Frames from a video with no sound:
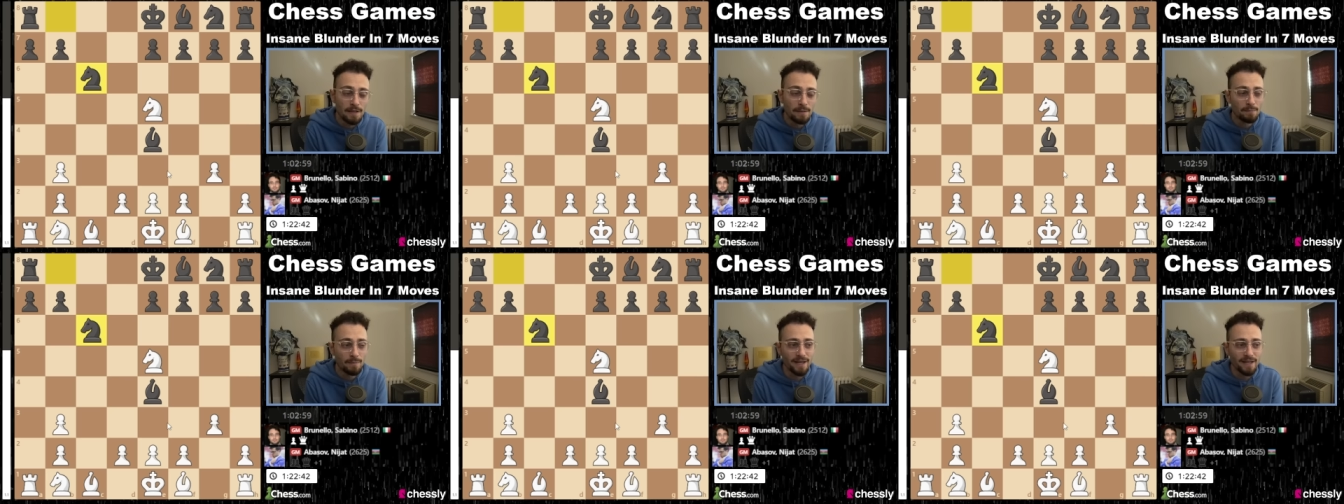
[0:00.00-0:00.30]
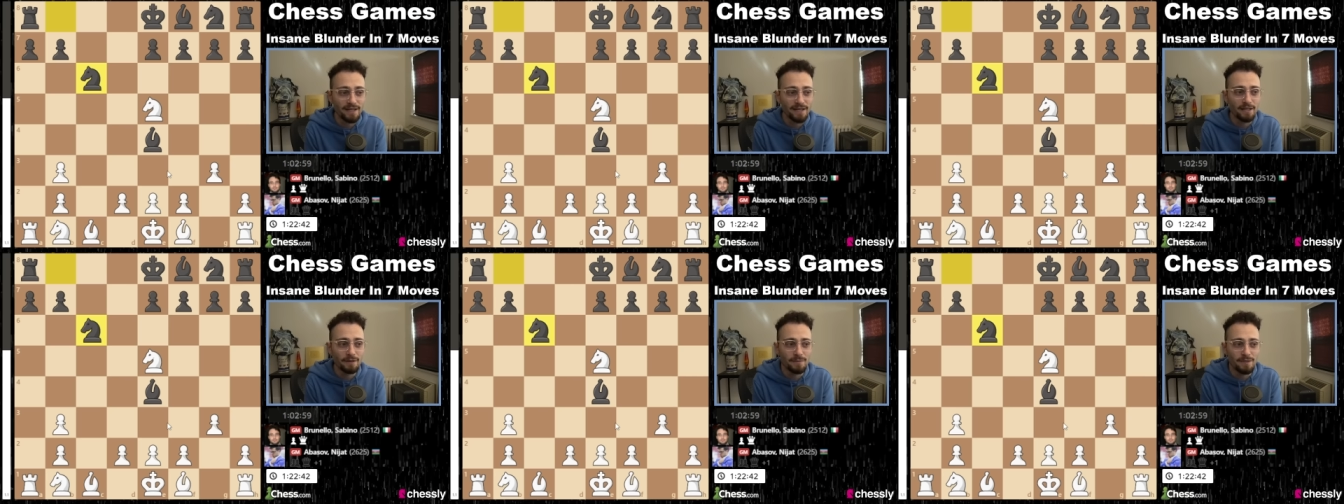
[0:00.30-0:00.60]

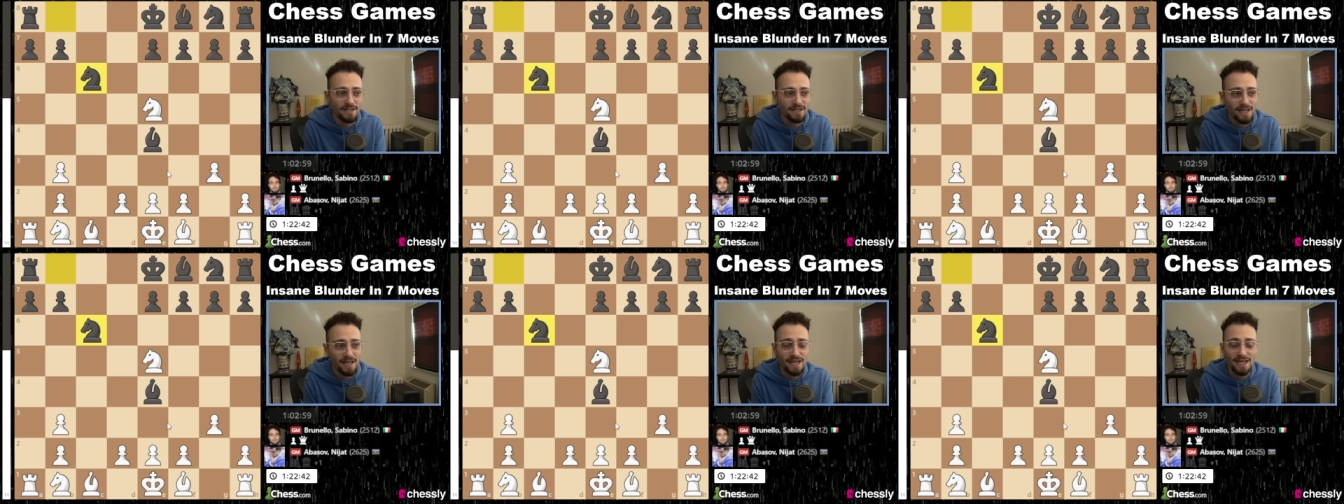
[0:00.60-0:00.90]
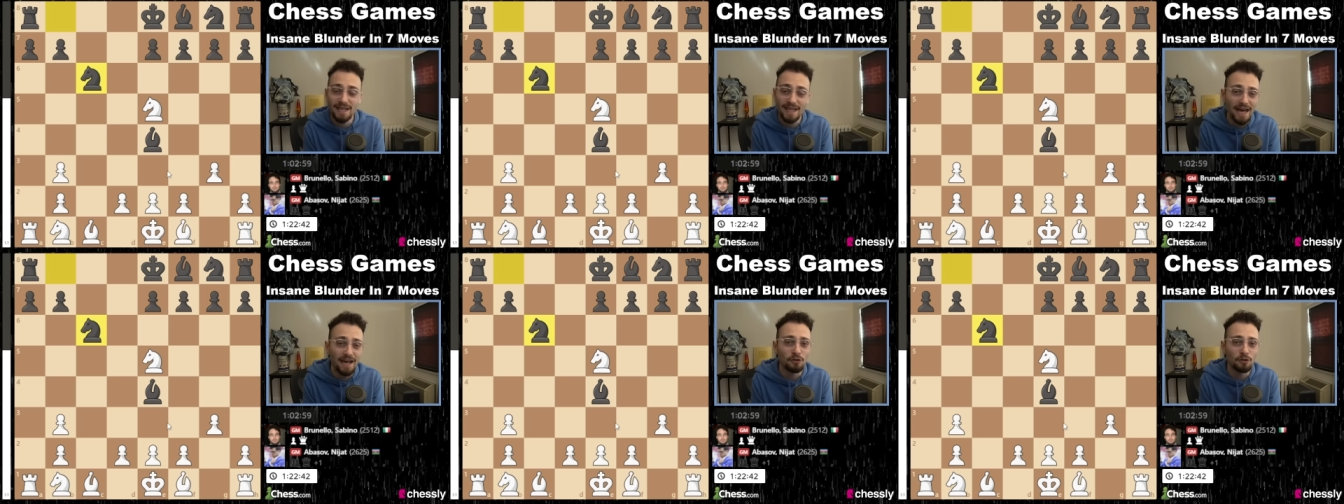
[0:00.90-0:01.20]
Making a
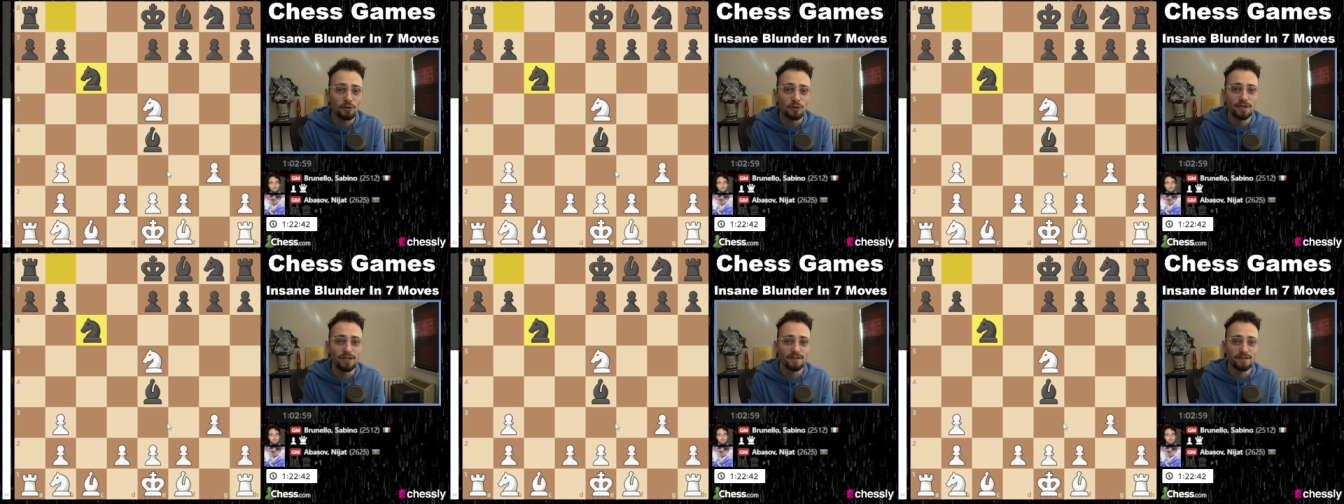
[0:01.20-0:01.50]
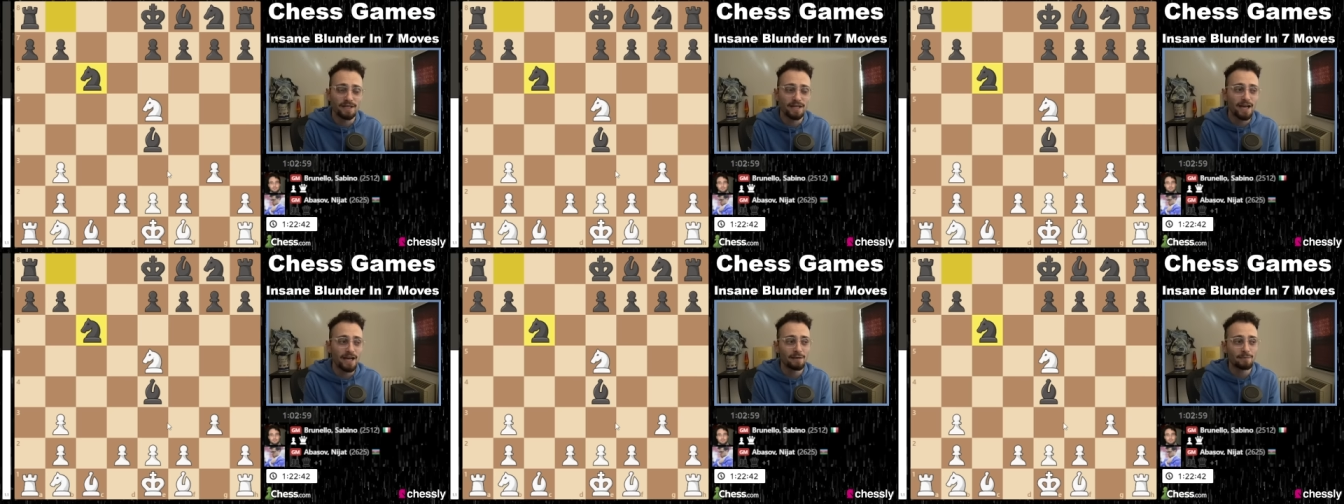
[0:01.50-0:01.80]
mistake that early in
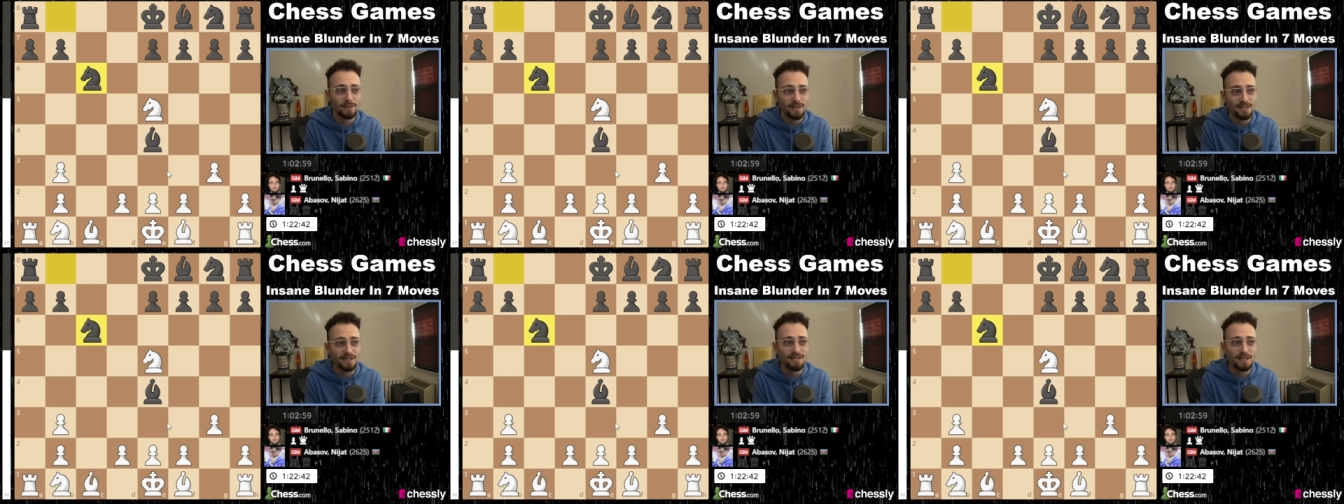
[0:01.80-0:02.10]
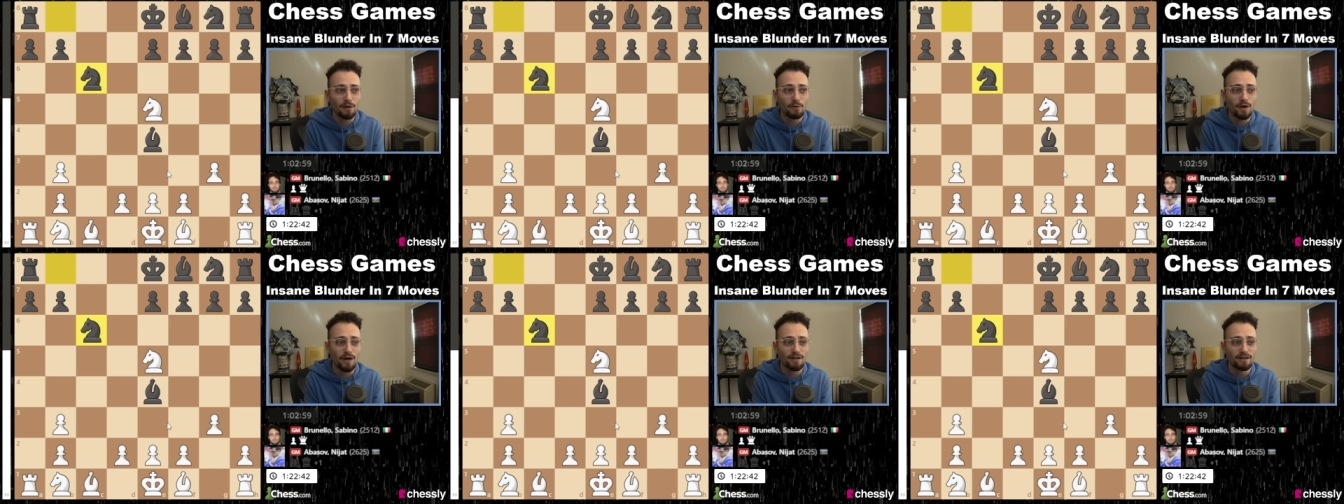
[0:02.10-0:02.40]
the game, he's
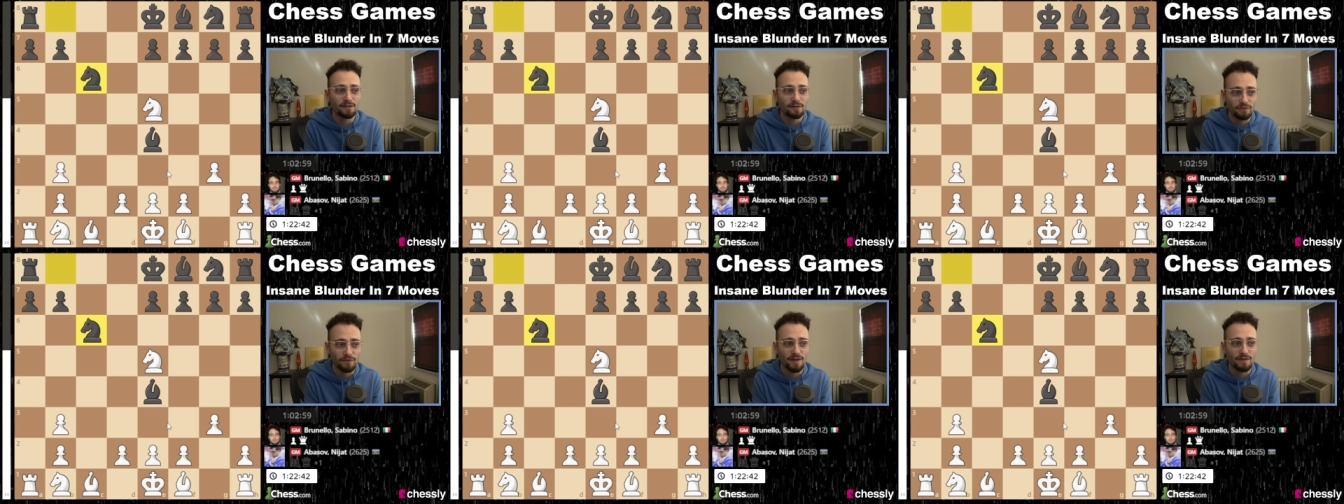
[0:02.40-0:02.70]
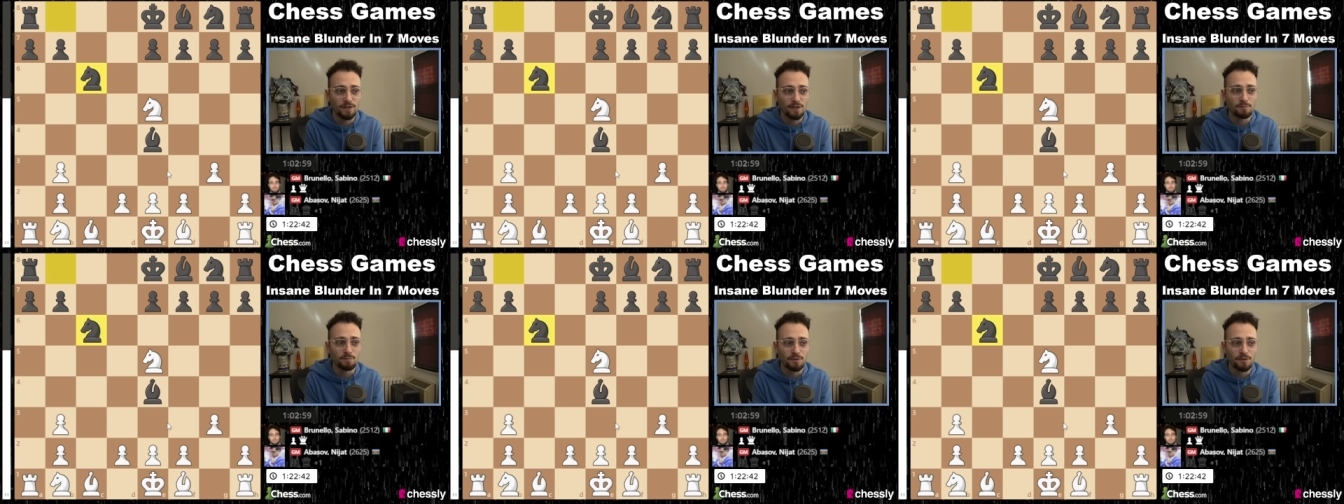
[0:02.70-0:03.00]
now got to
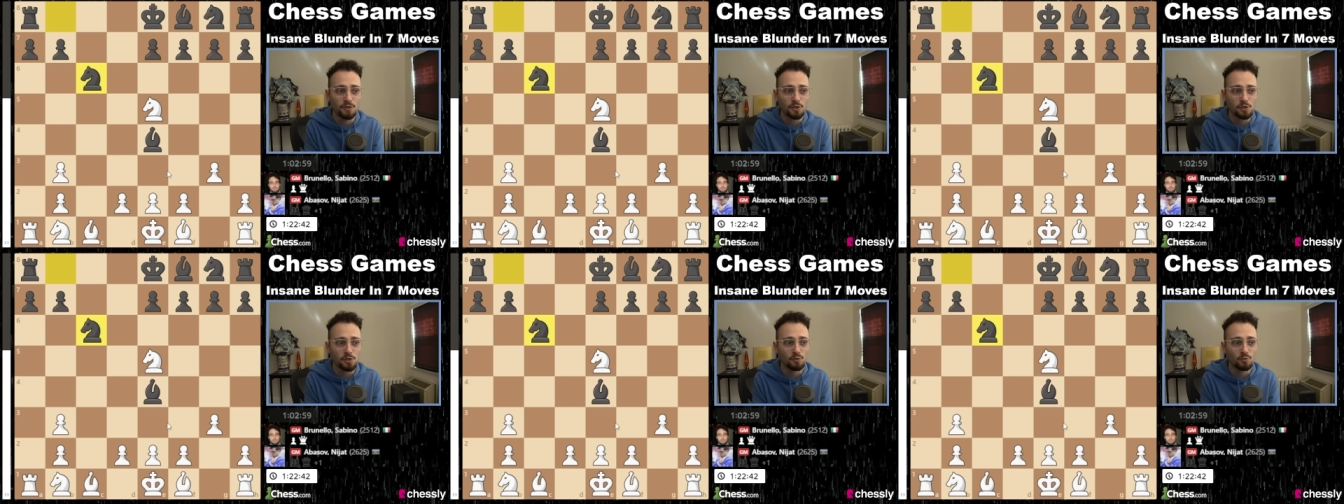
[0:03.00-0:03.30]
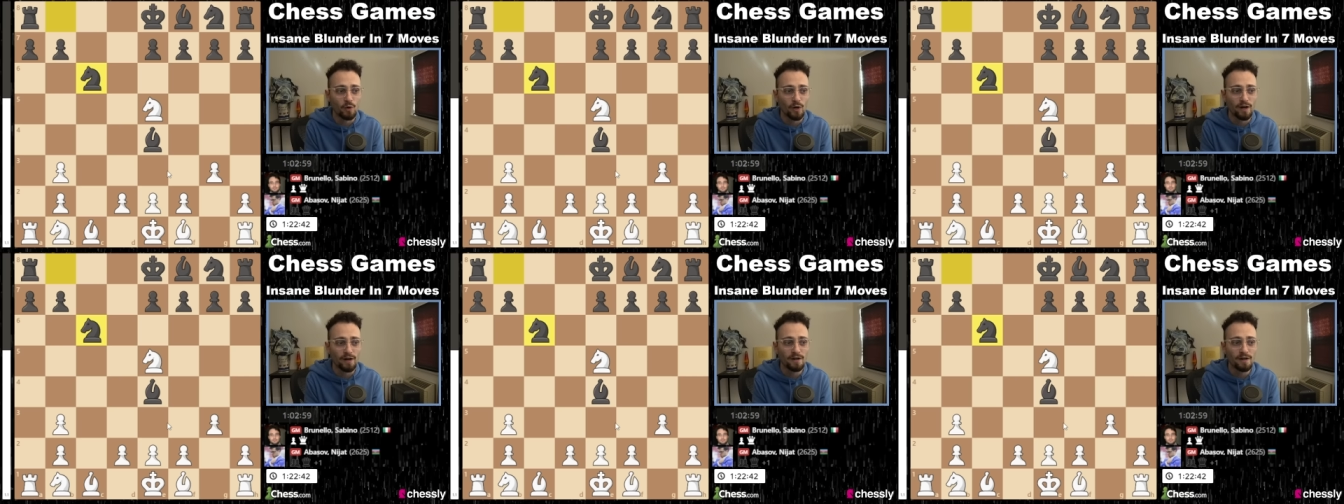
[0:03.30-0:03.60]
defend this position
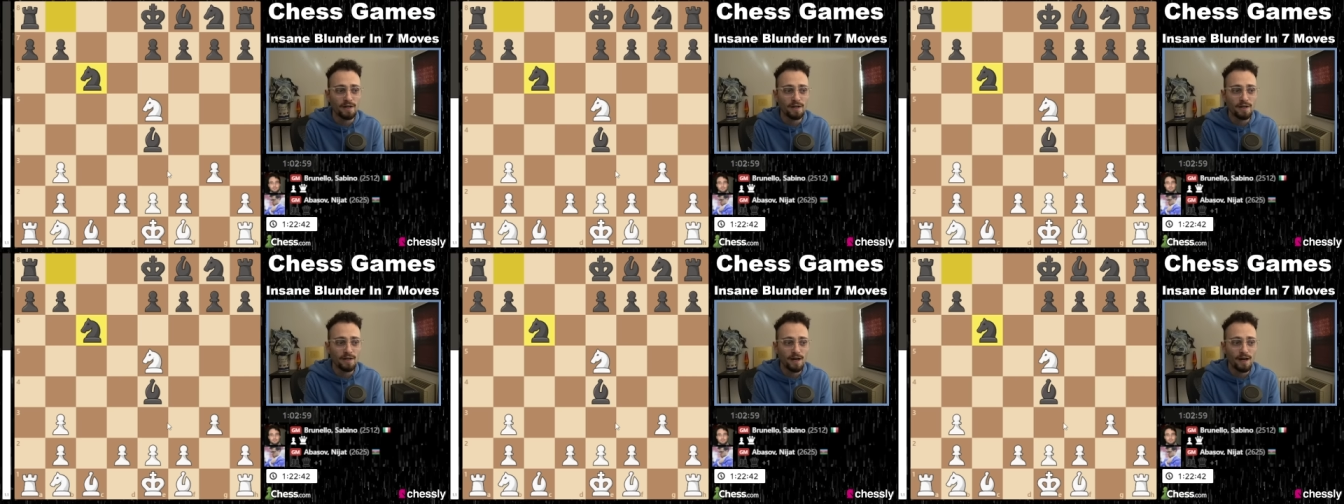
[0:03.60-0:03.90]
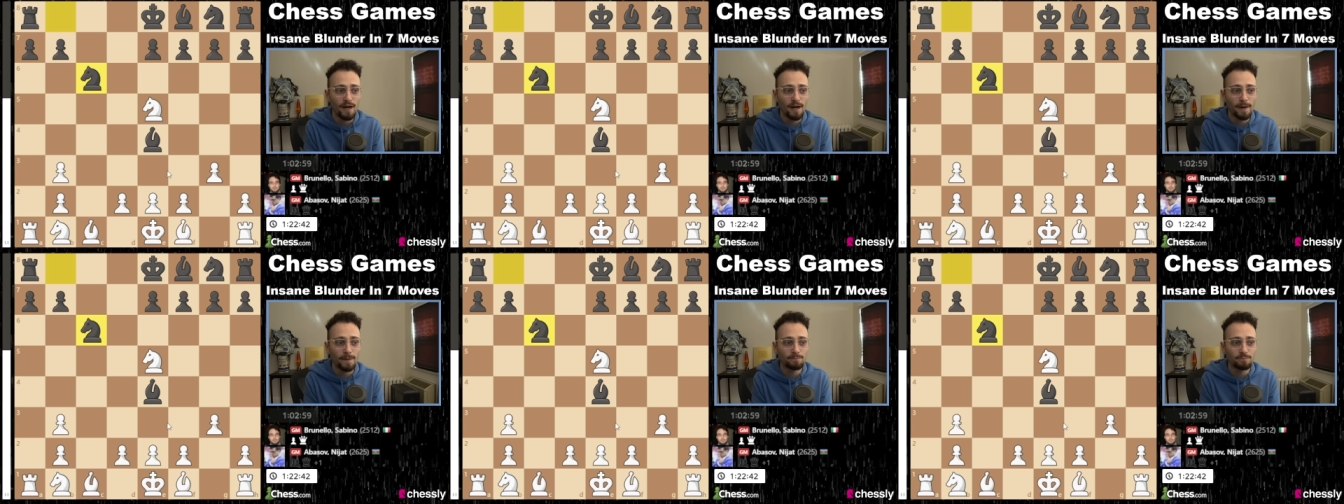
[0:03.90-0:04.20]
where
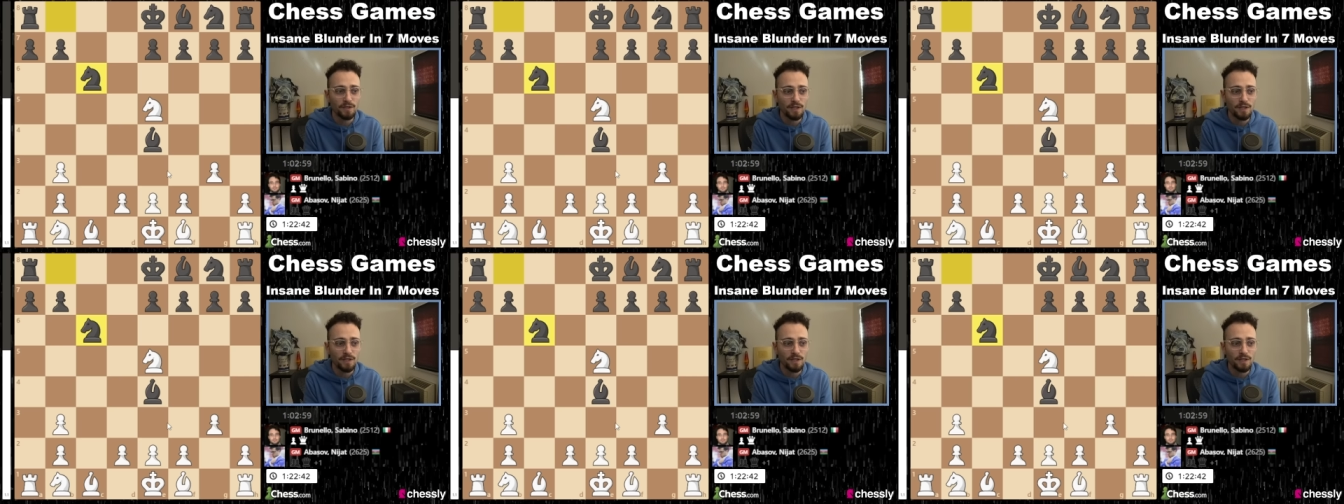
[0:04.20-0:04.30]
uh,